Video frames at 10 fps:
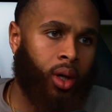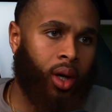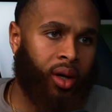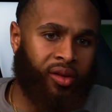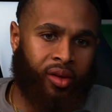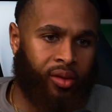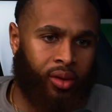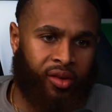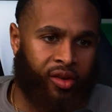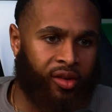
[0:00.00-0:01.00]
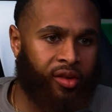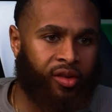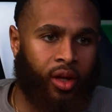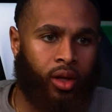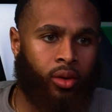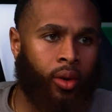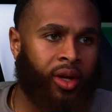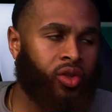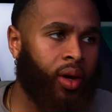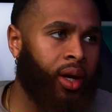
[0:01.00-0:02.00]
Because the sisters can, you know,
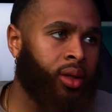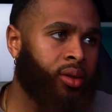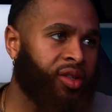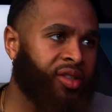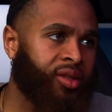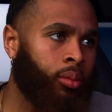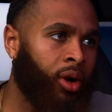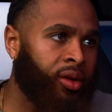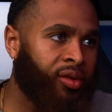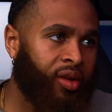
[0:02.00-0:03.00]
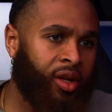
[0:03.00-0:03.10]
get trained just as the brothers,